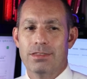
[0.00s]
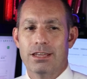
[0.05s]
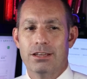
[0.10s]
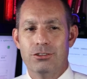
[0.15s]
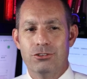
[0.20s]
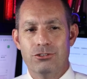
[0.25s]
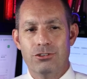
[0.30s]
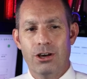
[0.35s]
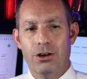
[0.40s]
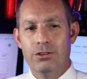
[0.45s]

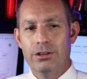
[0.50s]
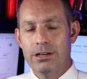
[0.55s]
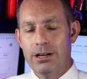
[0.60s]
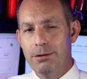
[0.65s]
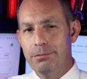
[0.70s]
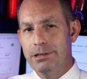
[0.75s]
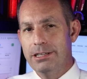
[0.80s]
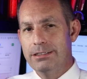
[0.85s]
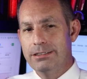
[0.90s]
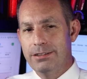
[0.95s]
So the
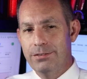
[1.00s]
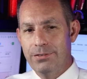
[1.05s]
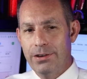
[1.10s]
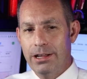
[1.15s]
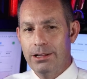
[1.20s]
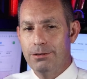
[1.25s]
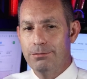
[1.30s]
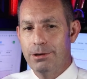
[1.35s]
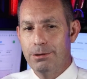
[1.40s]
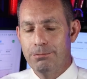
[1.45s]
company's
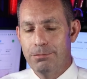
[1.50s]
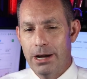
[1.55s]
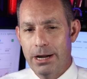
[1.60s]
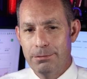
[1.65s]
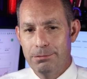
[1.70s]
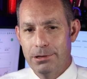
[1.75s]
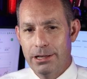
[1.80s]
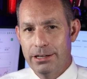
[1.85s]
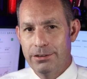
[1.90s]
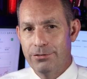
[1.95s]
development
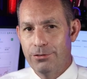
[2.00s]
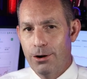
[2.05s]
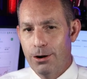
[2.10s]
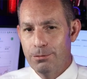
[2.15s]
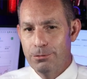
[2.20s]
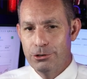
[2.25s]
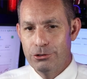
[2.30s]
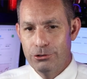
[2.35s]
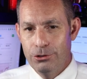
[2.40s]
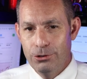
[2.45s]
pipeline of
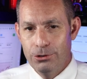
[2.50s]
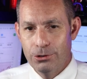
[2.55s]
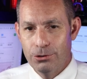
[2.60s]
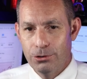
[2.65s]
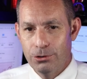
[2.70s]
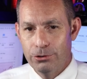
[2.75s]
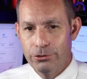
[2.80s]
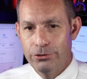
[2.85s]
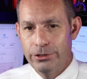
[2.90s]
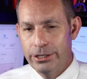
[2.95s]

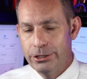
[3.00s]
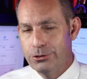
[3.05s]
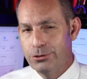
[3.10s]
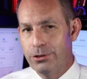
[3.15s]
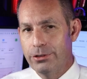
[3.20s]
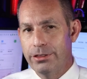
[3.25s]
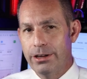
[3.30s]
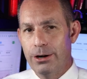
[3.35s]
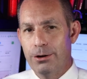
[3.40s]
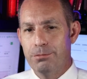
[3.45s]
pharmaceuticals, digital
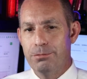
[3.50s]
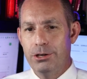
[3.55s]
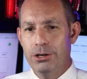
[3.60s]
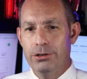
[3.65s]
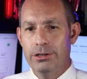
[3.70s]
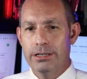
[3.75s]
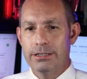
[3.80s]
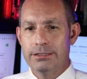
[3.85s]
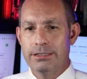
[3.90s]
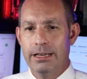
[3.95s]

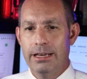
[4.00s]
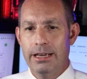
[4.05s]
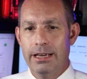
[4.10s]
therapeutics,